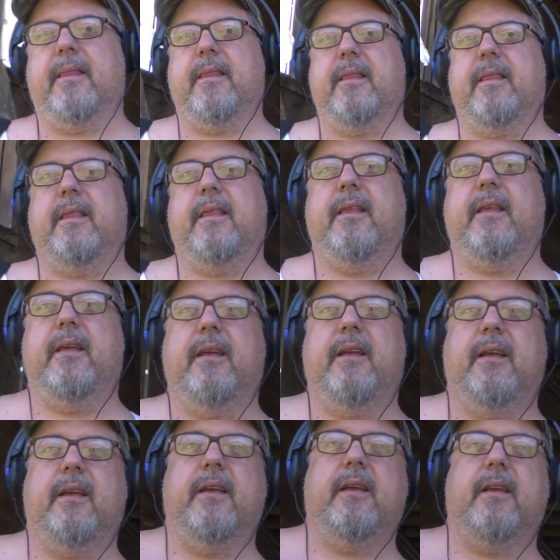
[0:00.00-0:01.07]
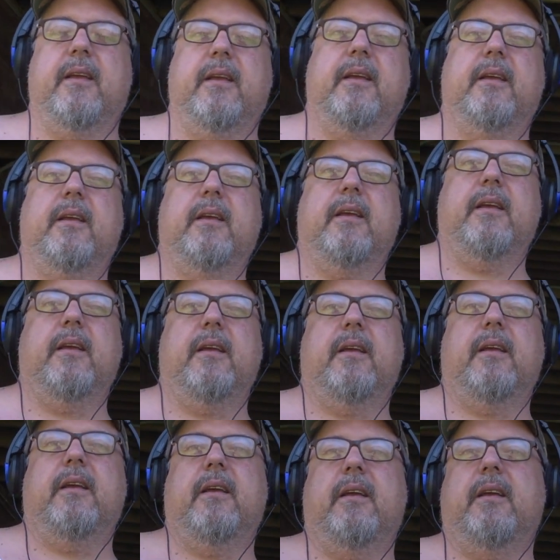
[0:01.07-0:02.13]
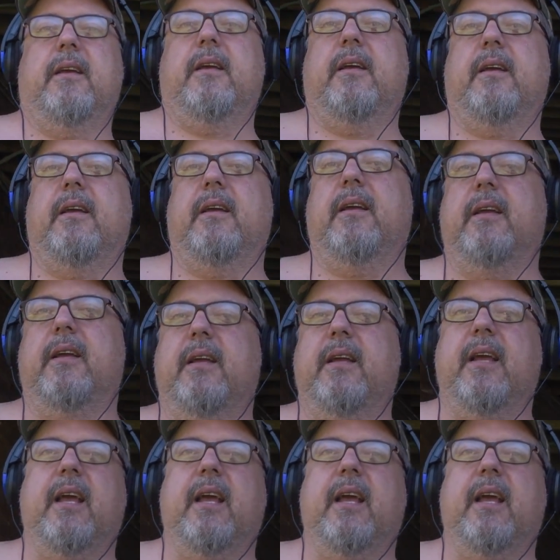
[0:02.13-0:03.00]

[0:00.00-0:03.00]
Now, have you have had any acting training?